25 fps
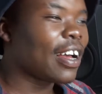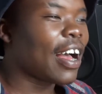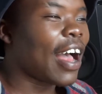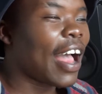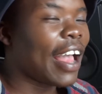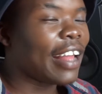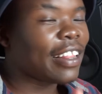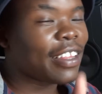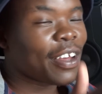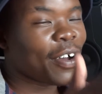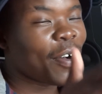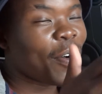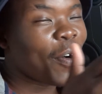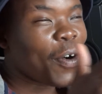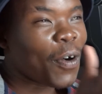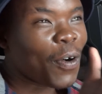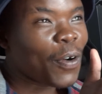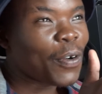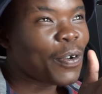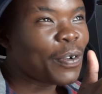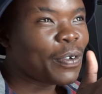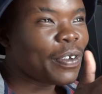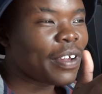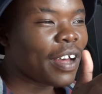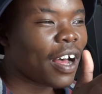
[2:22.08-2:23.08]
Alright, the
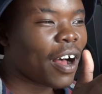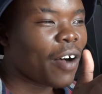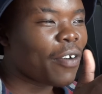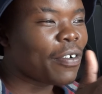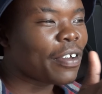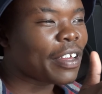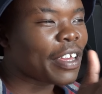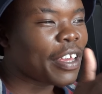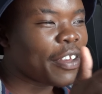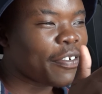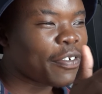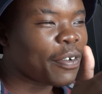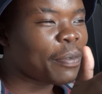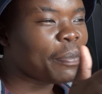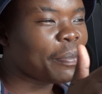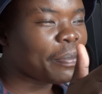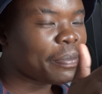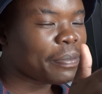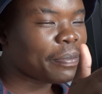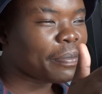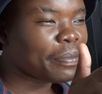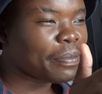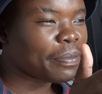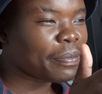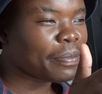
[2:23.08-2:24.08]
old, I would give him,
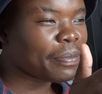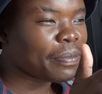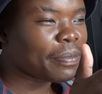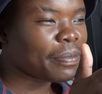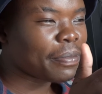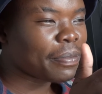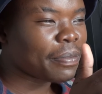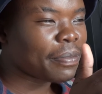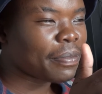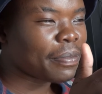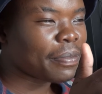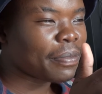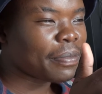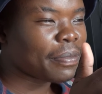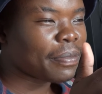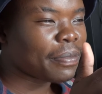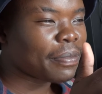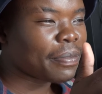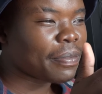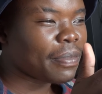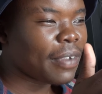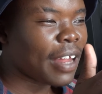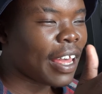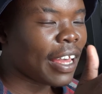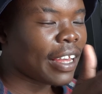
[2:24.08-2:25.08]

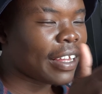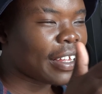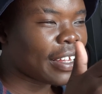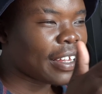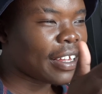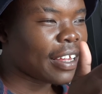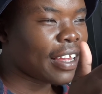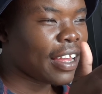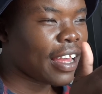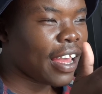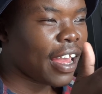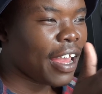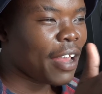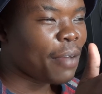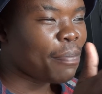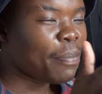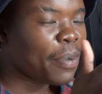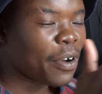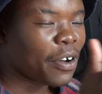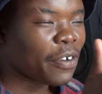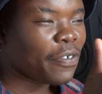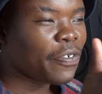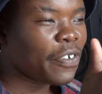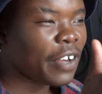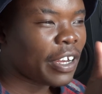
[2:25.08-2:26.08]
like, a
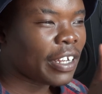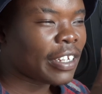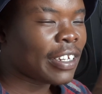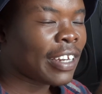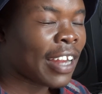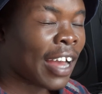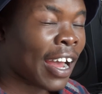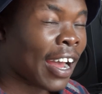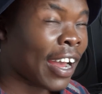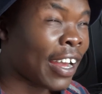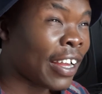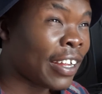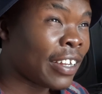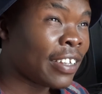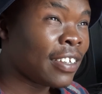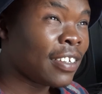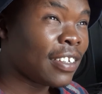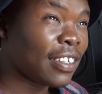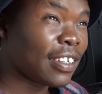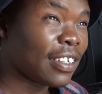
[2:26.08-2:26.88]
perfect 9.